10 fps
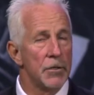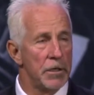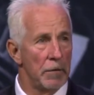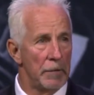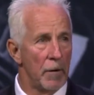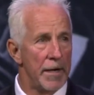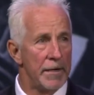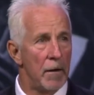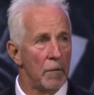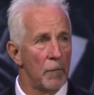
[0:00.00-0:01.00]
Sherry
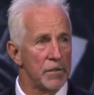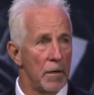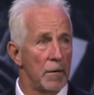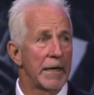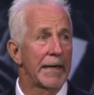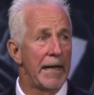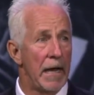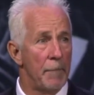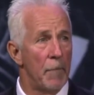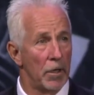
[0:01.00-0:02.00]
Reidenauer was our
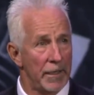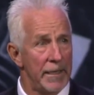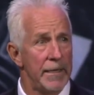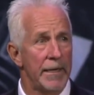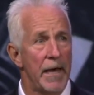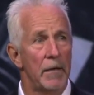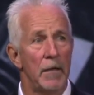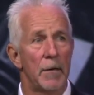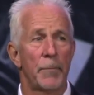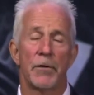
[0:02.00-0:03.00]
marketing and
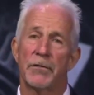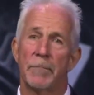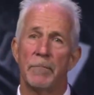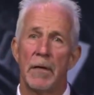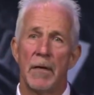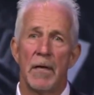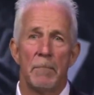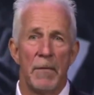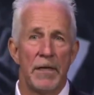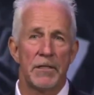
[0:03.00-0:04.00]
catalog person.
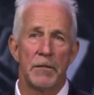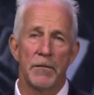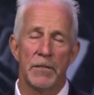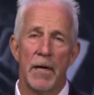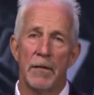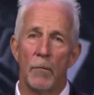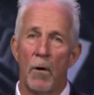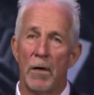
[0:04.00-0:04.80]
Many still say the